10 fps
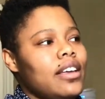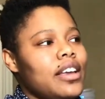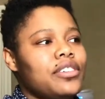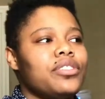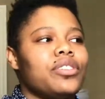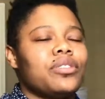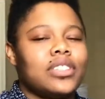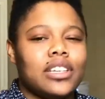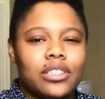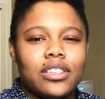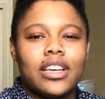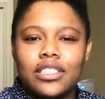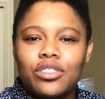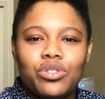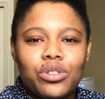each of those things
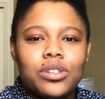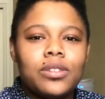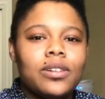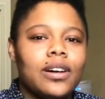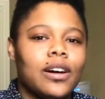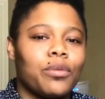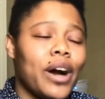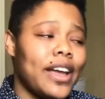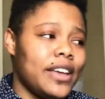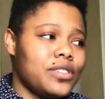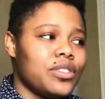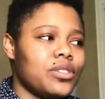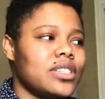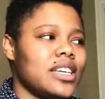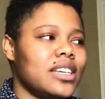isn't true, or why each of
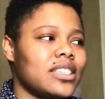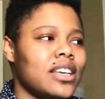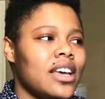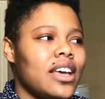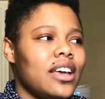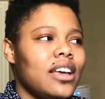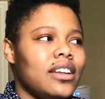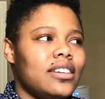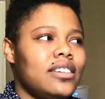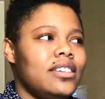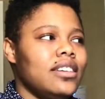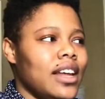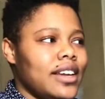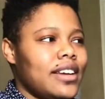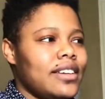those things
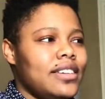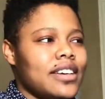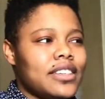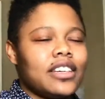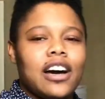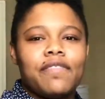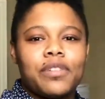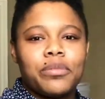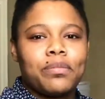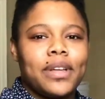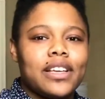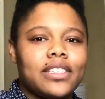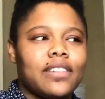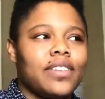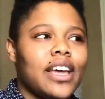like doesn't come from a
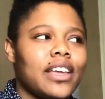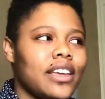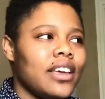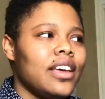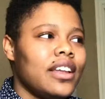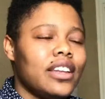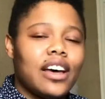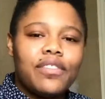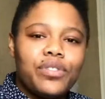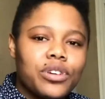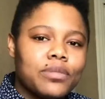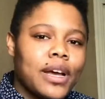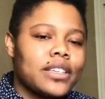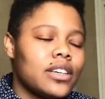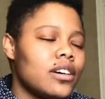place of like love towards
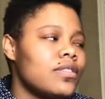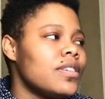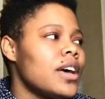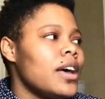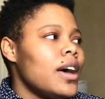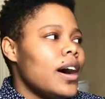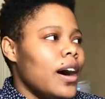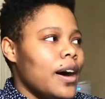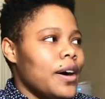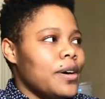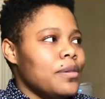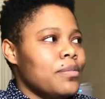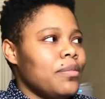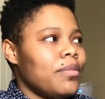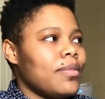myself.
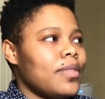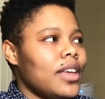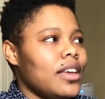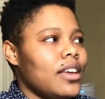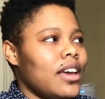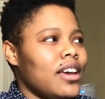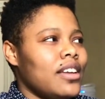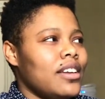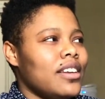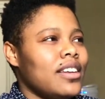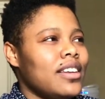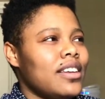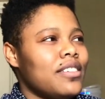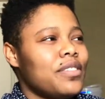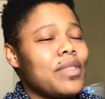And
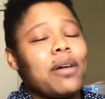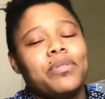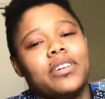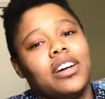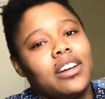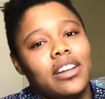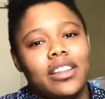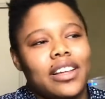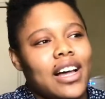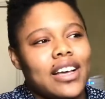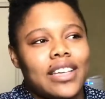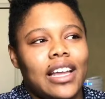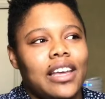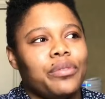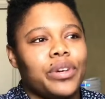from that point on in the class, I
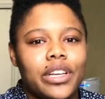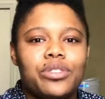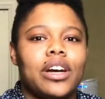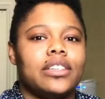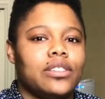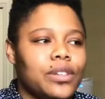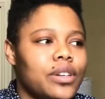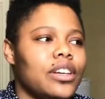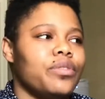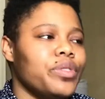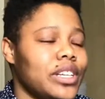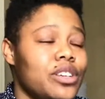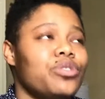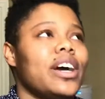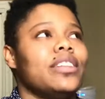like really tried to tune in and
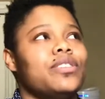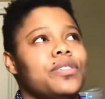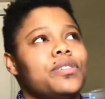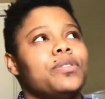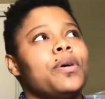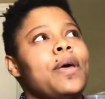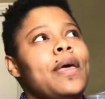really tried to